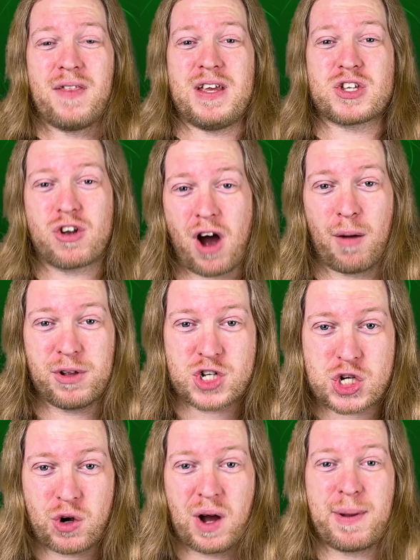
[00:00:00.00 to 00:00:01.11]
these goblins
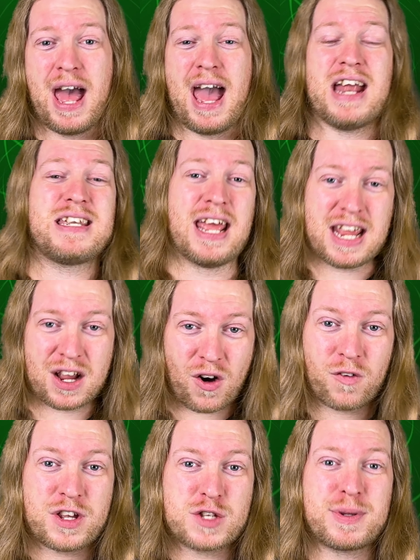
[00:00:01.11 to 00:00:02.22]
show up and take all
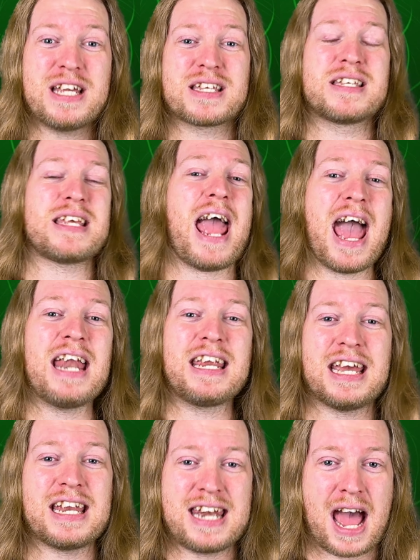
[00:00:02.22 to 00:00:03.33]
these pieces and
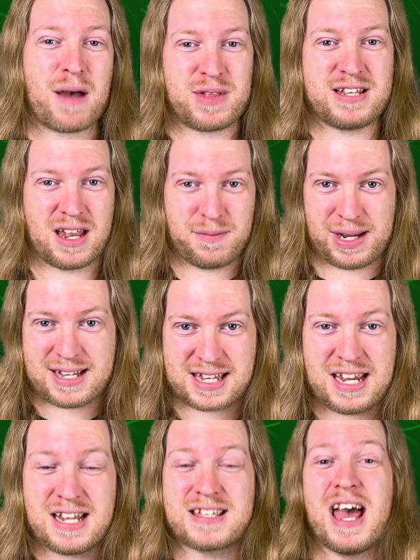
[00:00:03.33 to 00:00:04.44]
kidnap these
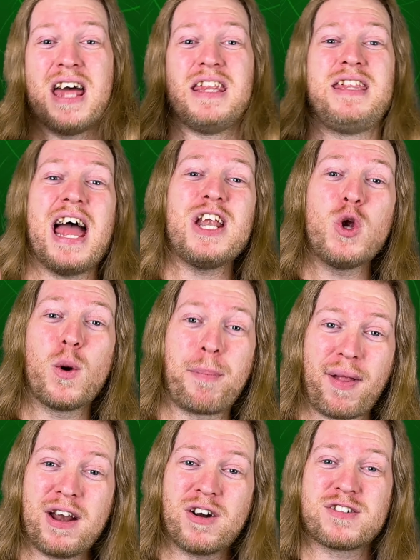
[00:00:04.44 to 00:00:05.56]
NPCs. Then your
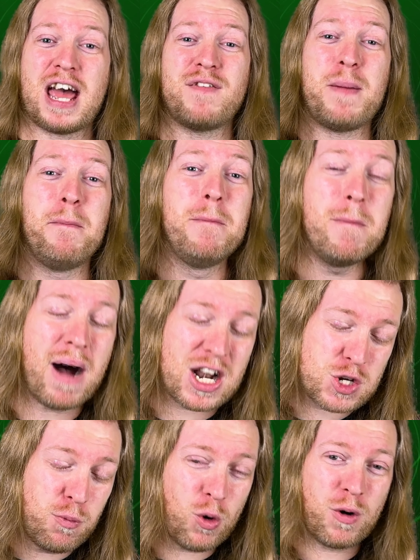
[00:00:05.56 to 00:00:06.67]
players have a much
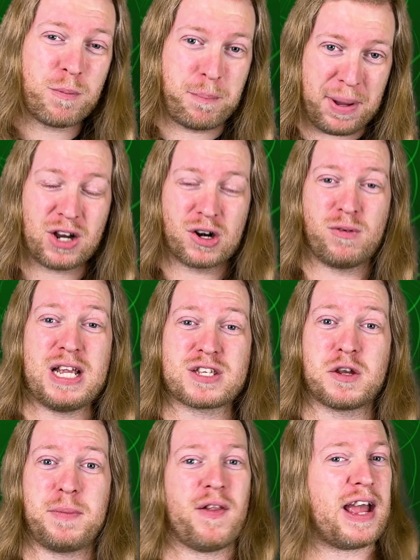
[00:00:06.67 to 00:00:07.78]
more bigger reason
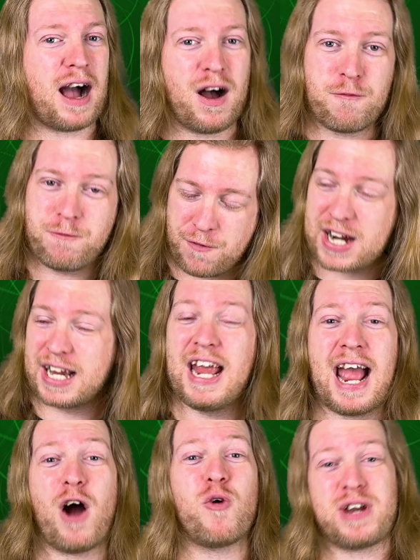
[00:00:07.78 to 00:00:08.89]
to be like, fucking
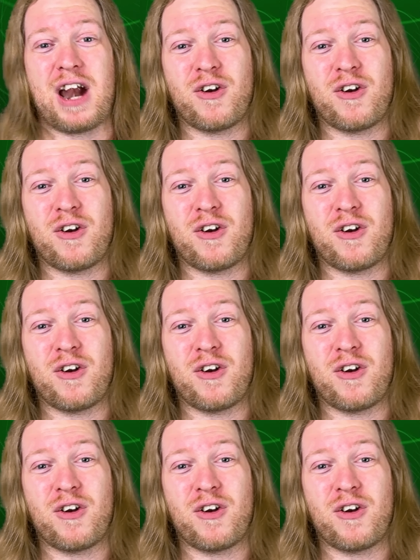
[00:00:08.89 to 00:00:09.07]
how dare